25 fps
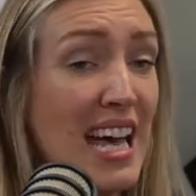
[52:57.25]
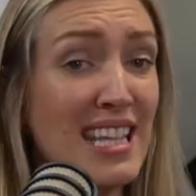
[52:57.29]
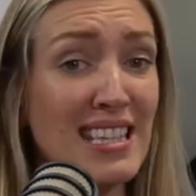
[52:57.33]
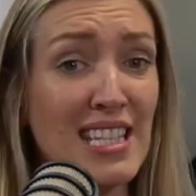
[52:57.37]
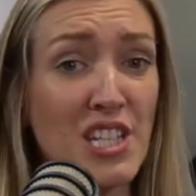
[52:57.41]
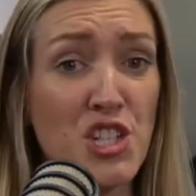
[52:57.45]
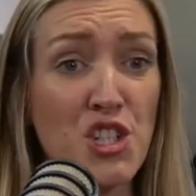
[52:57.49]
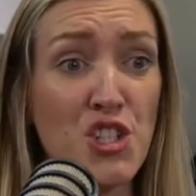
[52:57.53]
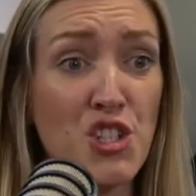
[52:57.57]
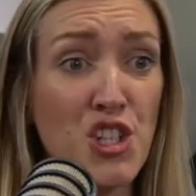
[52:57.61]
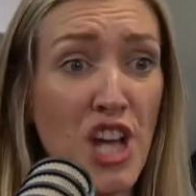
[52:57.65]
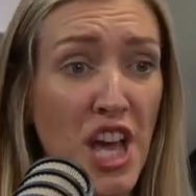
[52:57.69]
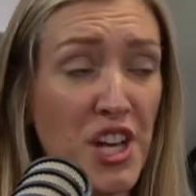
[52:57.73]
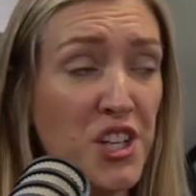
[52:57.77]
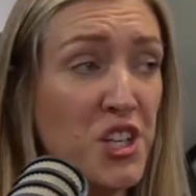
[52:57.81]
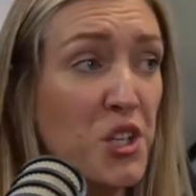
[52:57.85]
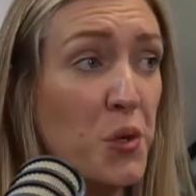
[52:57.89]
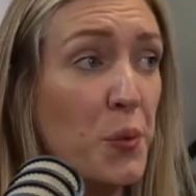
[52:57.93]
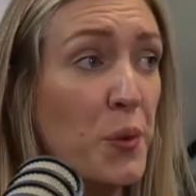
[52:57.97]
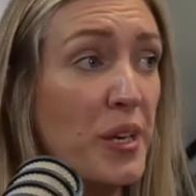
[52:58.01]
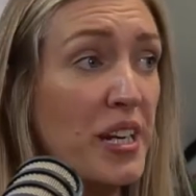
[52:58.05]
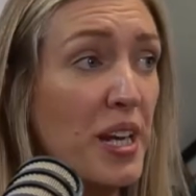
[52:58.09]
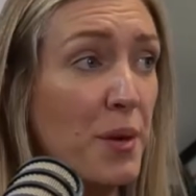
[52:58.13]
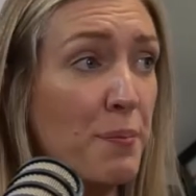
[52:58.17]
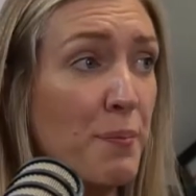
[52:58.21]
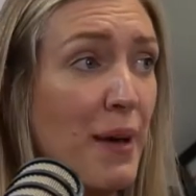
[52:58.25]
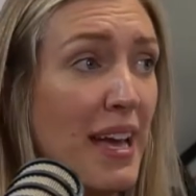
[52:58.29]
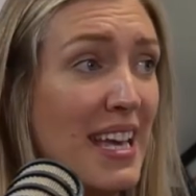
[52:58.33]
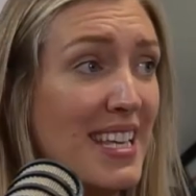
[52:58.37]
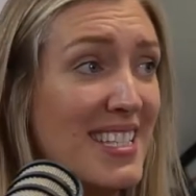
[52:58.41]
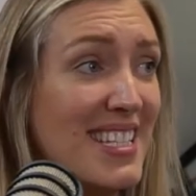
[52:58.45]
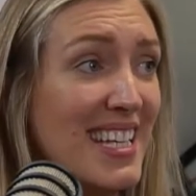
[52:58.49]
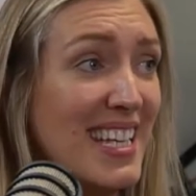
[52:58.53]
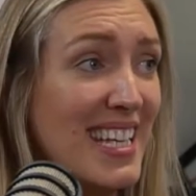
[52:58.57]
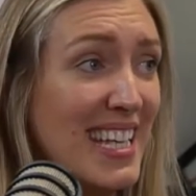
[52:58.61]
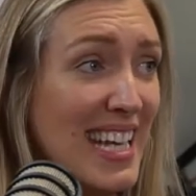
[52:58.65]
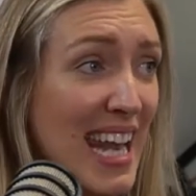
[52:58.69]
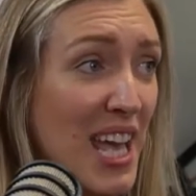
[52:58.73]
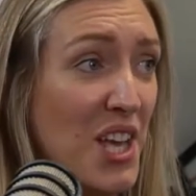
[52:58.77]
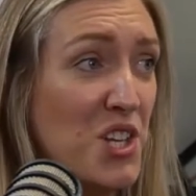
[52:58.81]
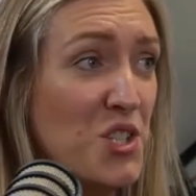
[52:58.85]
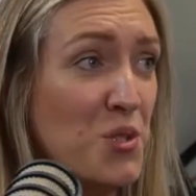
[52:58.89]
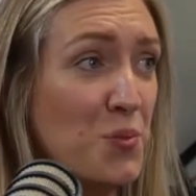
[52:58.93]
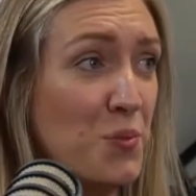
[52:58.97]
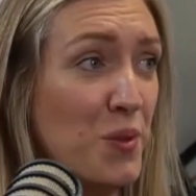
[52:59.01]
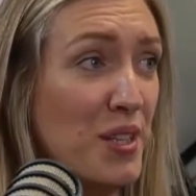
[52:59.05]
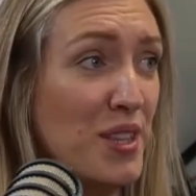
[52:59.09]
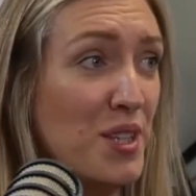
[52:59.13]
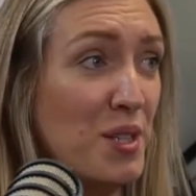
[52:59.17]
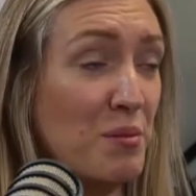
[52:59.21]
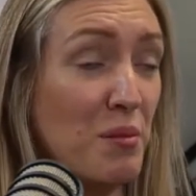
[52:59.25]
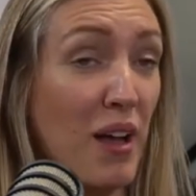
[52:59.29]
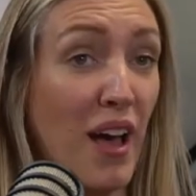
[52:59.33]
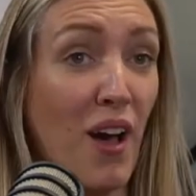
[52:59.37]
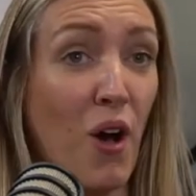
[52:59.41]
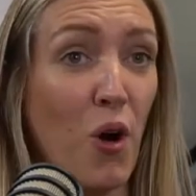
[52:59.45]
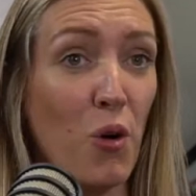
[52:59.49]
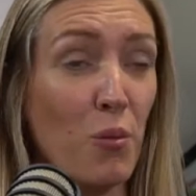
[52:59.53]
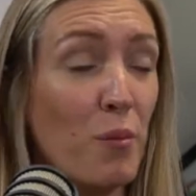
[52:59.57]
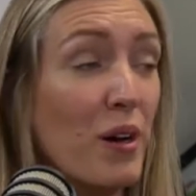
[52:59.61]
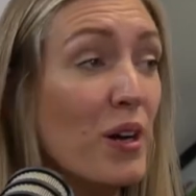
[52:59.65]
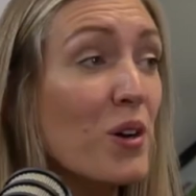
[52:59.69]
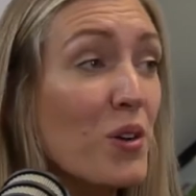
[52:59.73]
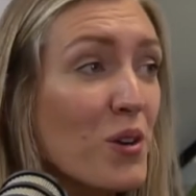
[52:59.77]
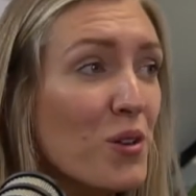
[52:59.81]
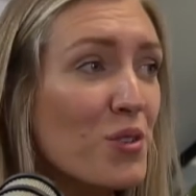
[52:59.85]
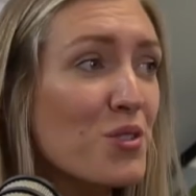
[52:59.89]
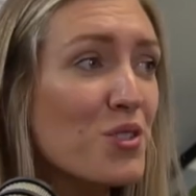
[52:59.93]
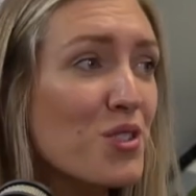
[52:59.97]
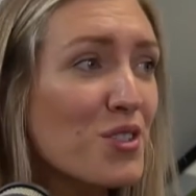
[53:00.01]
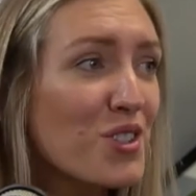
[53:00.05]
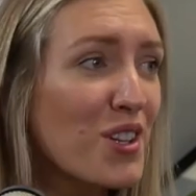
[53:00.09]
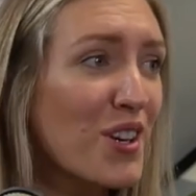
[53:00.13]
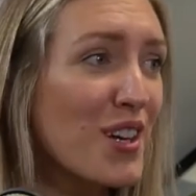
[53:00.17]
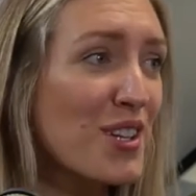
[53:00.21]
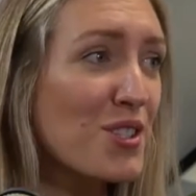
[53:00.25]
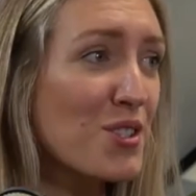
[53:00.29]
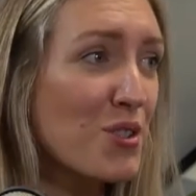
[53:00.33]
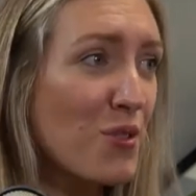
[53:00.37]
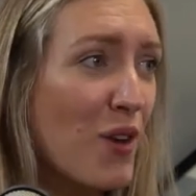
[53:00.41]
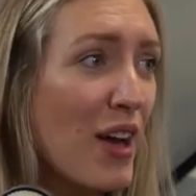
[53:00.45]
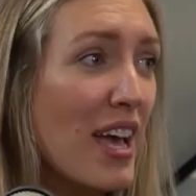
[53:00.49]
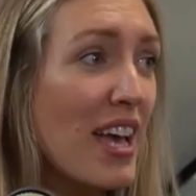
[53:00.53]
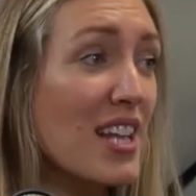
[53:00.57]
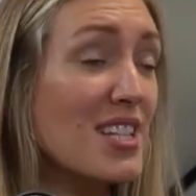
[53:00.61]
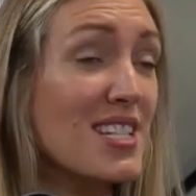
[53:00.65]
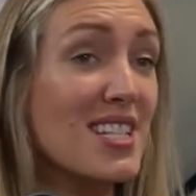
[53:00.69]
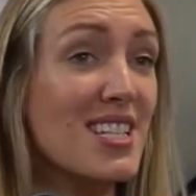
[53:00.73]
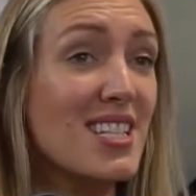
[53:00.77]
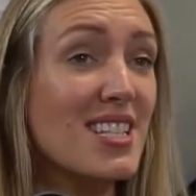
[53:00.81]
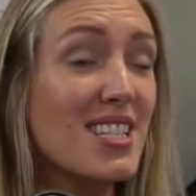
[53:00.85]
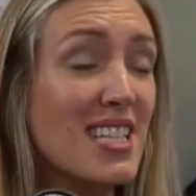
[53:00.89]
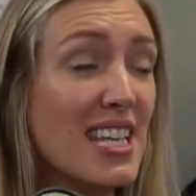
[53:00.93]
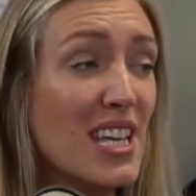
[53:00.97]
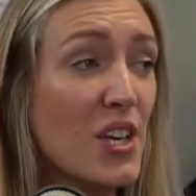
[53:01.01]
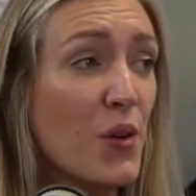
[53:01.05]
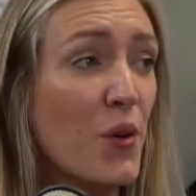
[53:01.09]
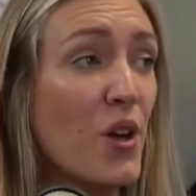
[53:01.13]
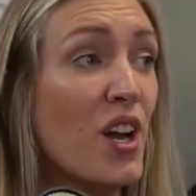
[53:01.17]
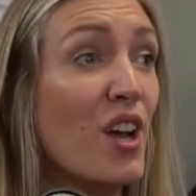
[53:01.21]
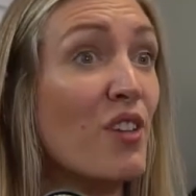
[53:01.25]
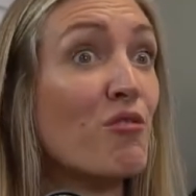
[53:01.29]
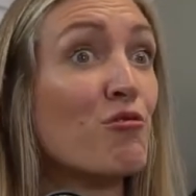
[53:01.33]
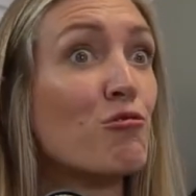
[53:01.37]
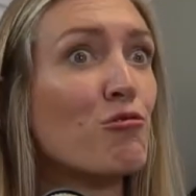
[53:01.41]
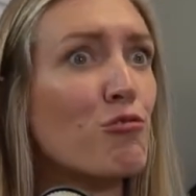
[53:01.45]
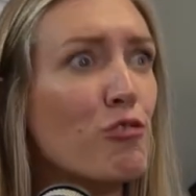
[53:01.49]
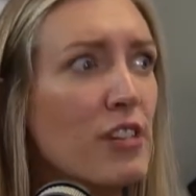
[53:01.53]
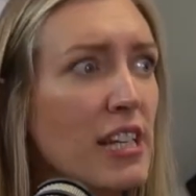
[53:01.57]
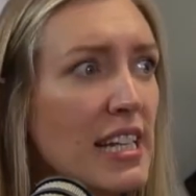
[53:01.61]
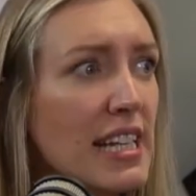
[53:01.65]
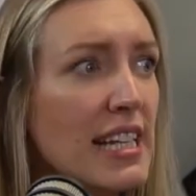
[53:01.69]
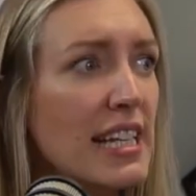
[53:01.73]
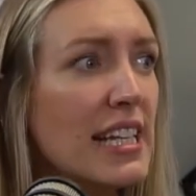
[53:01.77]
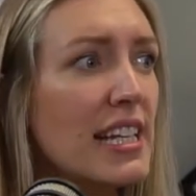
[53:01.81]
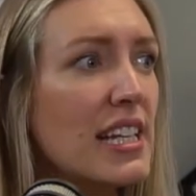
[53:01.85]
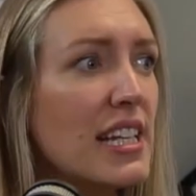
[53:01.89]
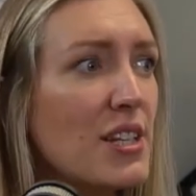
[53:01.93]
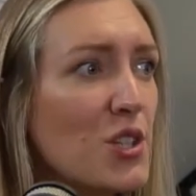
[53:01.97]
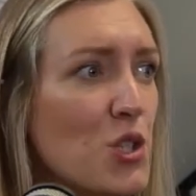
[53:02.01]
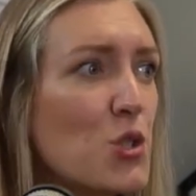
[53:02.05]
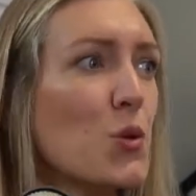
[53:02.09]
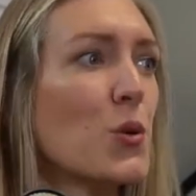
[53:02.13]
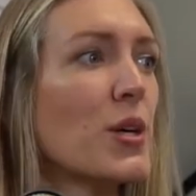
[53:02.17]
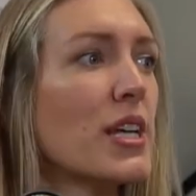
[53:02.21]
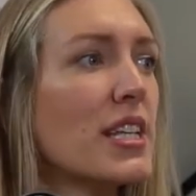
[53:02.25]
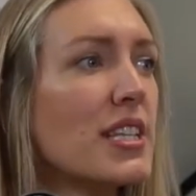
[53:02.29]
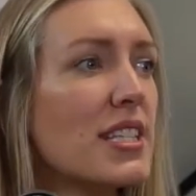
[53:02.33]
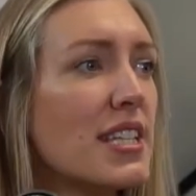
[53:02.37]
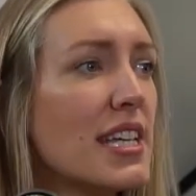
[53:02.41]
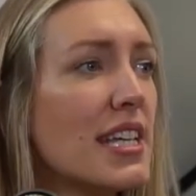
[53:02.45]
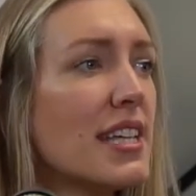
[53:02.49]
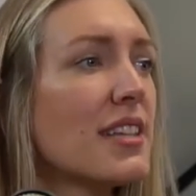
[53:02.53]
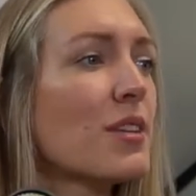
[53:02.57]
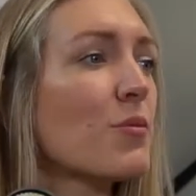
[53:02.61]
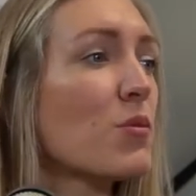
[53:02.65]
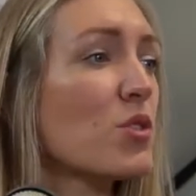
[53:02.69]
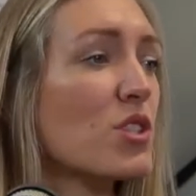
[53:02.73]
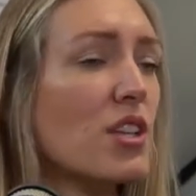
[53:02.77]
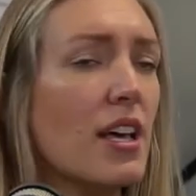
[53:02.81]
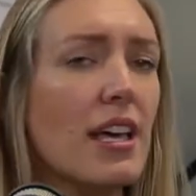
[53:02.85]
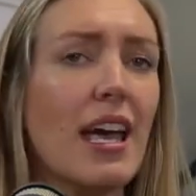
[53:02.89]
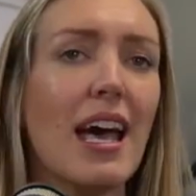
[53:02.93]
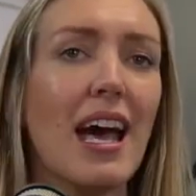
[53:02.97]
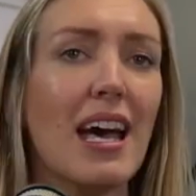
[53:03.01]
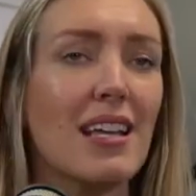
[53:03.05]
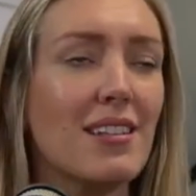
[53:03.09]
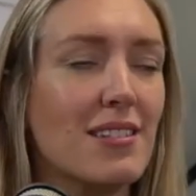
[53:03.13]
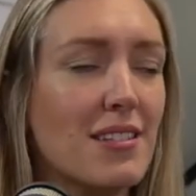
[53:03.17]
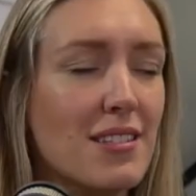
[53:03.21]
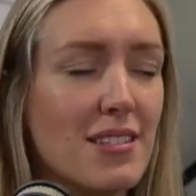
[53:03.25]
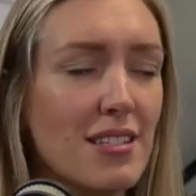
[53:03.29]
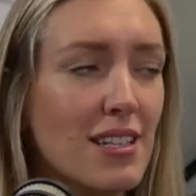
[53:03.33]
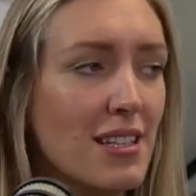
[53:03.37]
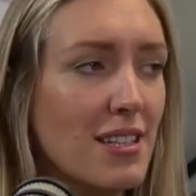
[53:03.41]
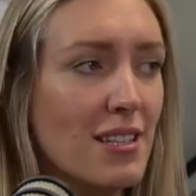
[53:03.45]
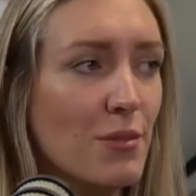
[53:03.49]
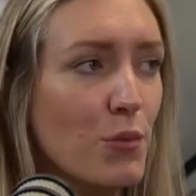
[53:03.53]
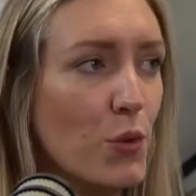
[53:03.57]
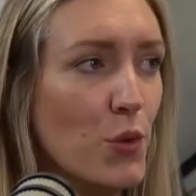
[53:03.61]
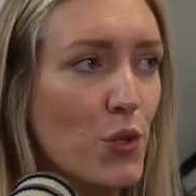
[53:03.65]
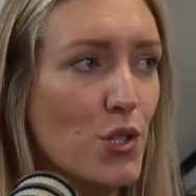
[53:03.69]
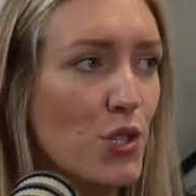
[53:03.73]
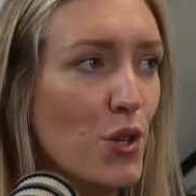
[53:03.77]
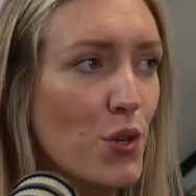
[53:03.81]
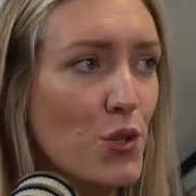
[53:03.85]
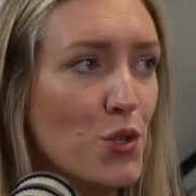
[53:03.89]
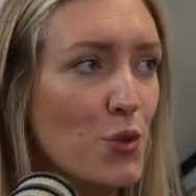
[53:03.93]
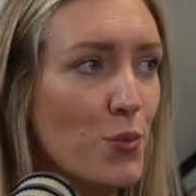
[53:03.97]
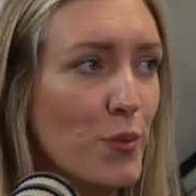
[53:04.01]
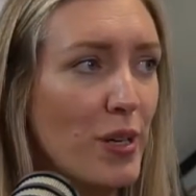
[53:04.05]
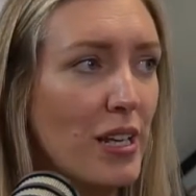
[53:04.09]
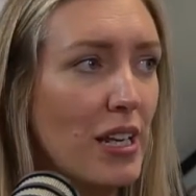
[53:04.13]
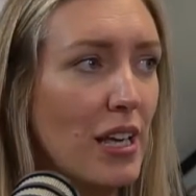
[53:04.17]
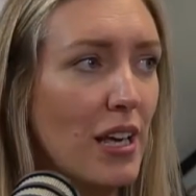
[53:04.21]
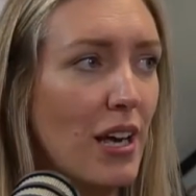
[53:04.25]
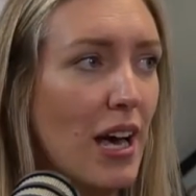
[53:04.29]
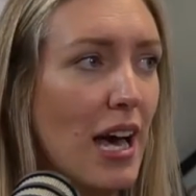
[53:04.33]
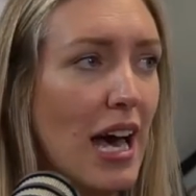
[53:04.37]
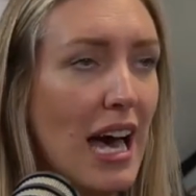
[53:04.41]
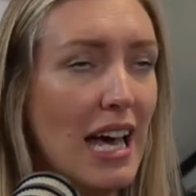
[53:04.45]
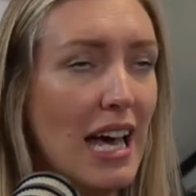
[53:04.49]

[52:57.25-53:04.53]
had this genuine, amazing connection with them. Like, oh my god, you know, it's great to see you. And I really enjoyed seeing them because I hadn't seen them on social media. I